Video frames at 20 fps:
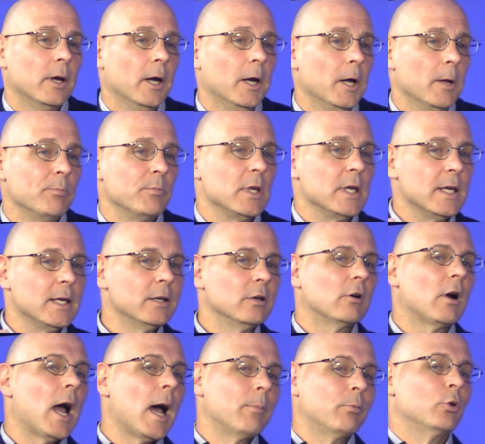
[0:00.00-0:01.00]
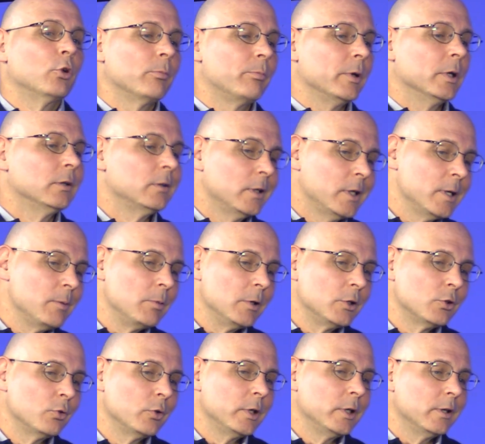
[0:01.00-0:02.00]
Um, the interoperability
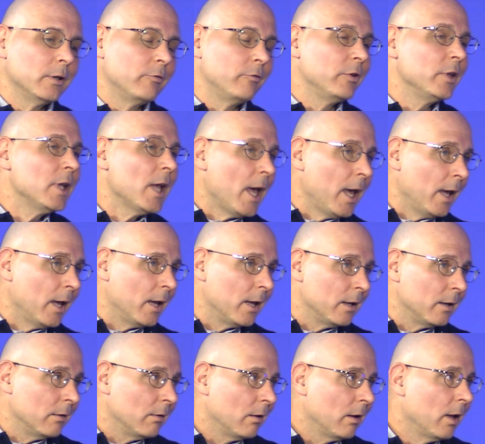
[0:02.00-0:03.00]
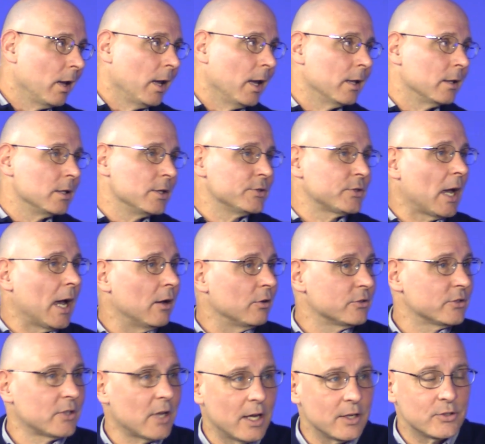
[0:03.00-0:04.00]
between the VA and these
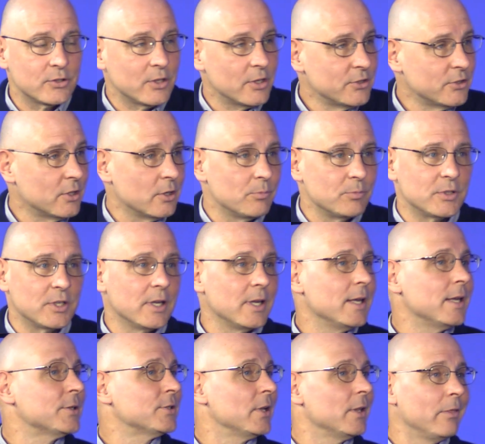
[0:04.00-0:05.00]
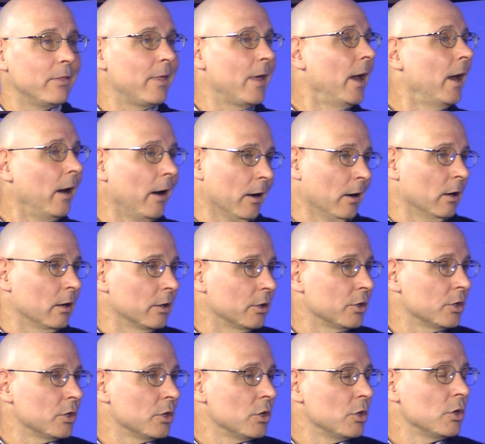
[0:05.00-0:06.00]
outside systems isn't there.
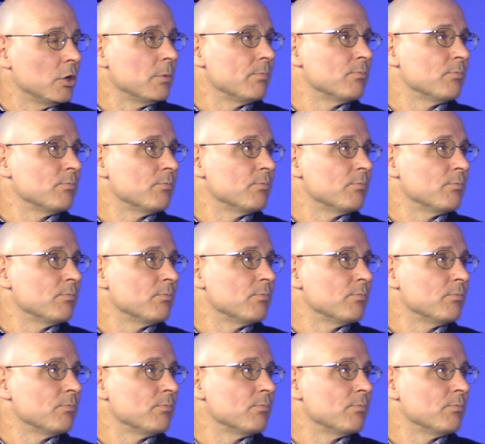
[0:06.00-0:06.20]
Right.